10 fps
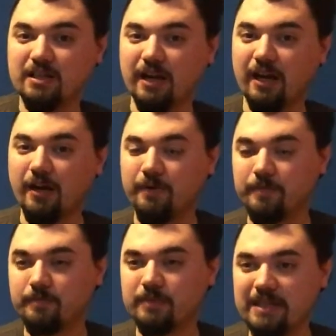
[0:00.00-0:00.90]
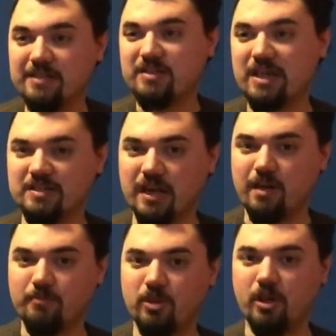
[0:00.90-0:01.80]
Um, he says,
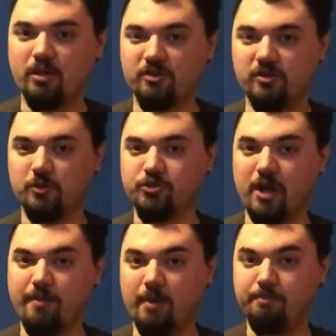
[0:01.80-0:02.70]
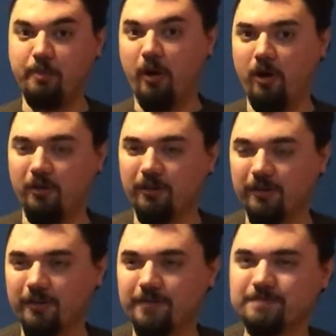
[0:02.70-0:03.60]
I'm not a soldier, I'm a
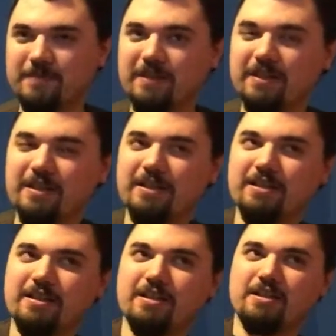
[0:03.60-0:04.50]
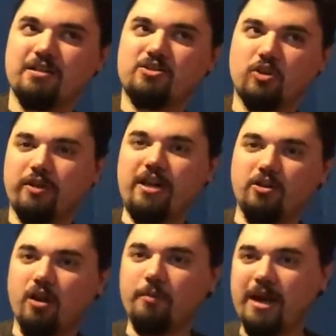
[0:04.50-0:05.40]
baller. So
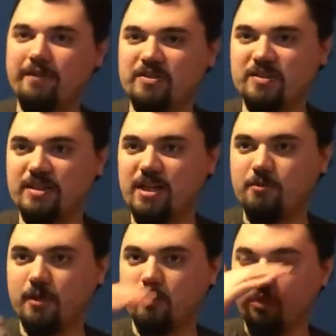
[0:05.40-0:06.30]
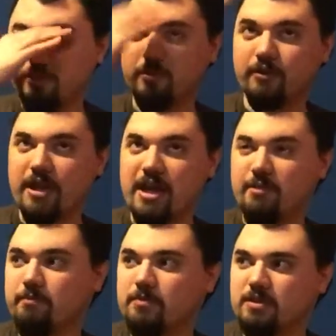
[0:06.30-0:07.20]
later on, we have a scene where what's her
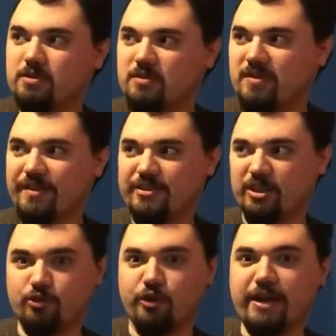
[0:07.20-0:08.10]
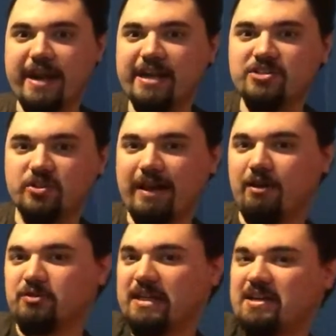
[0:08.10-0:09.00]
name says that grenades are
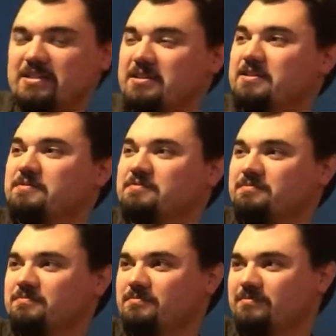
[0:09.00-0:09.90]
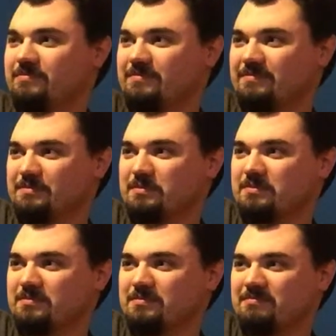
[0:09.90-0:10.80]
outdated. Yeah.